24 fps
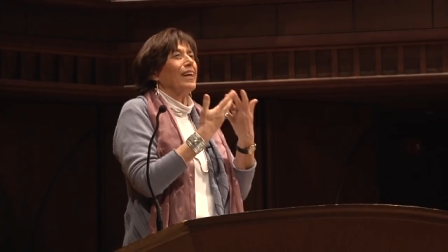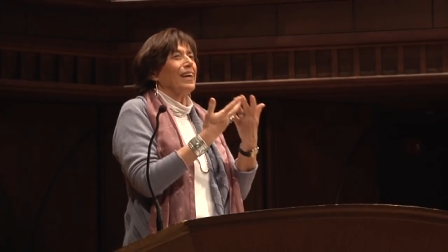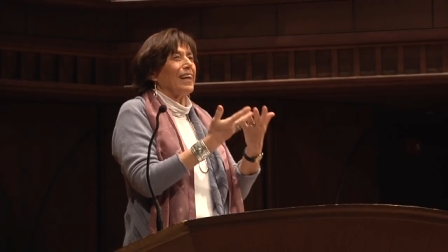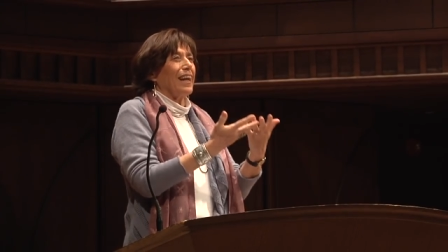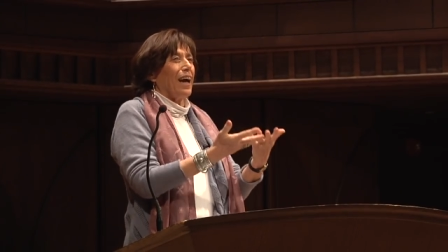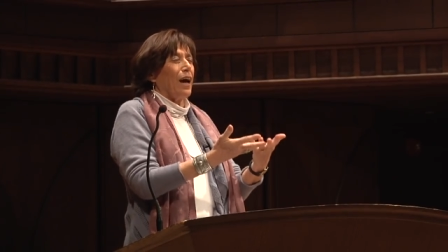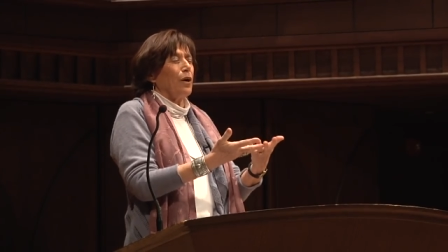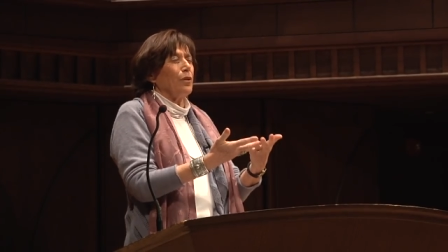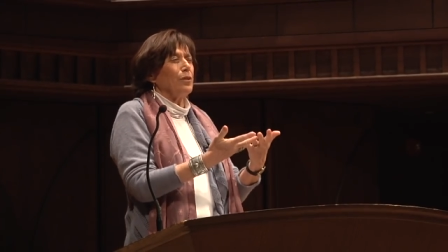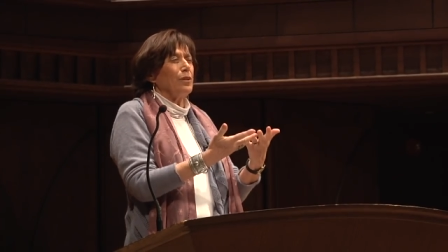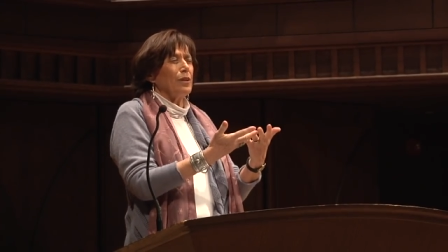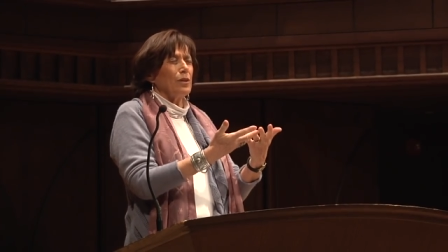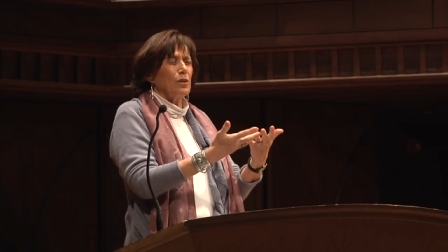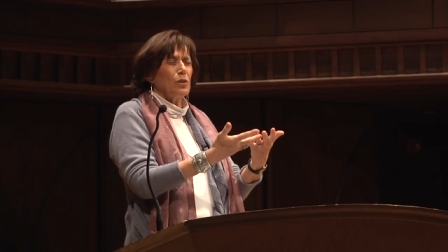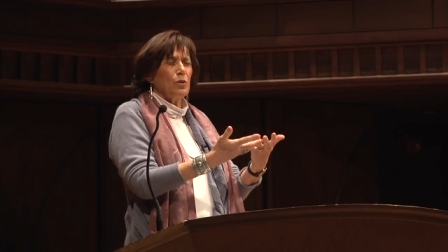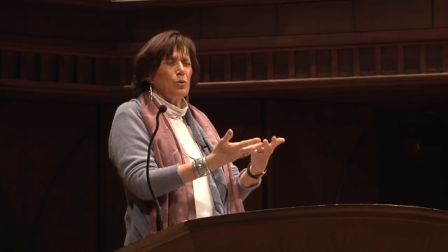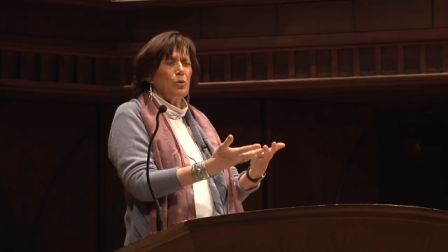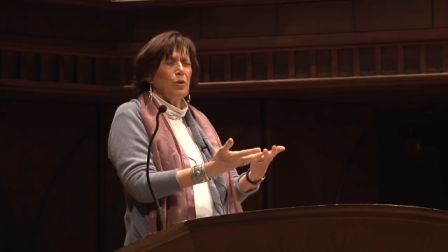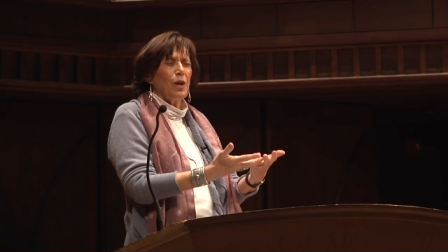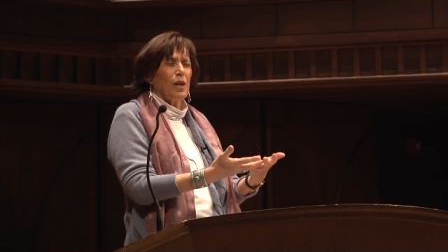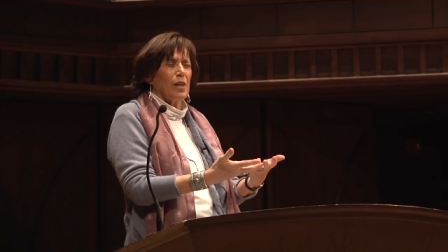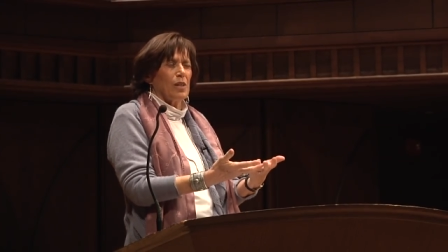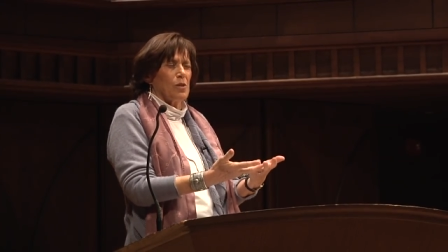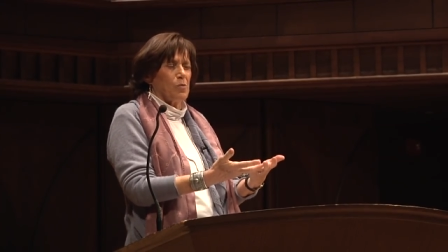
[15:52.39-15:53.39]
it out there
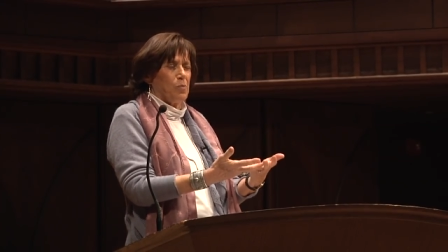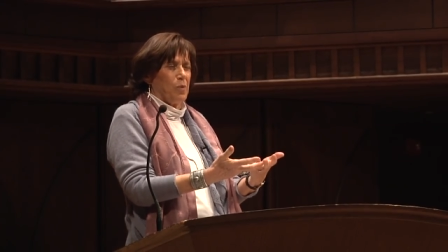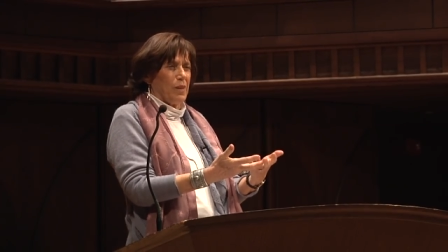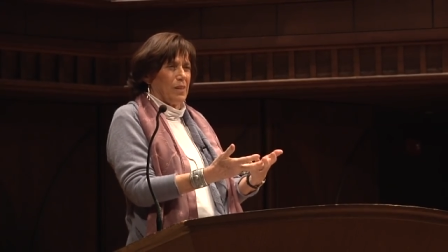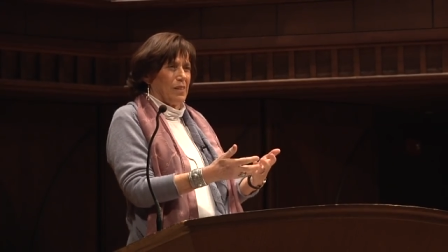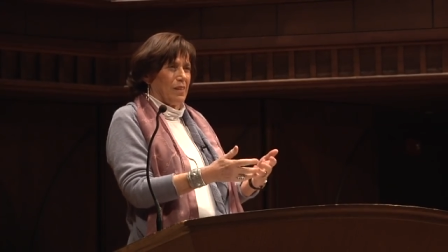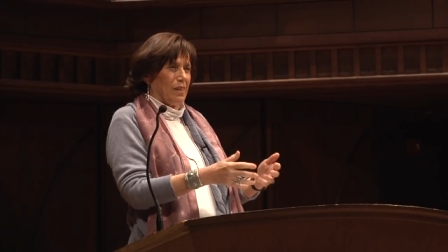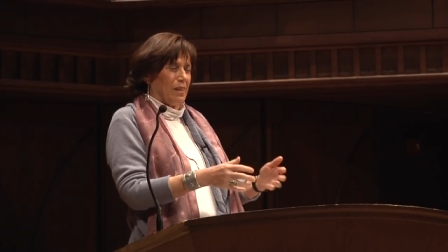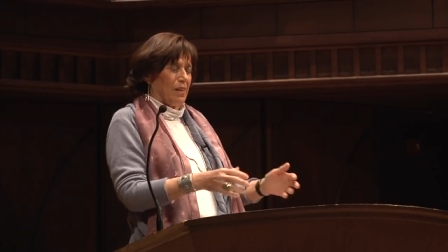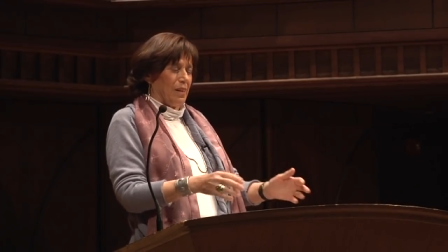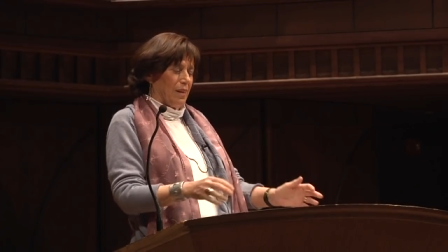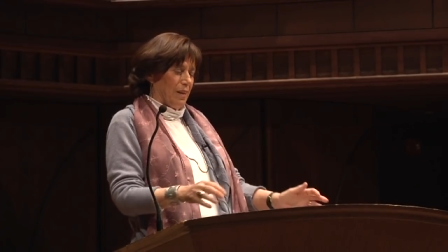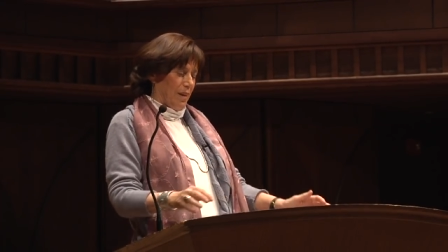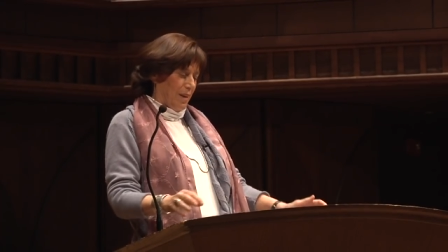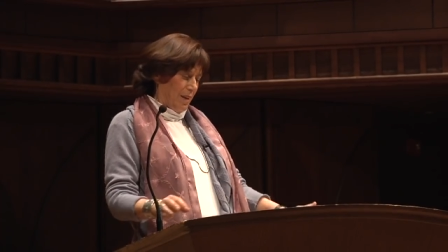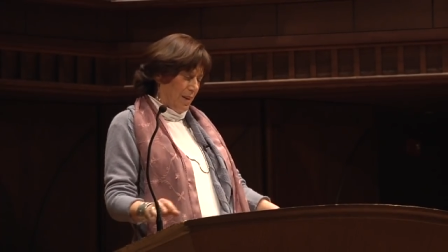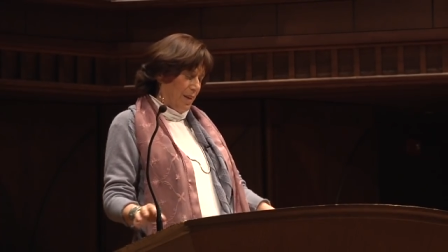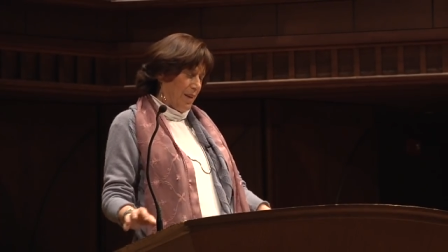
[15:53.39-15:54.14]
too explicitly?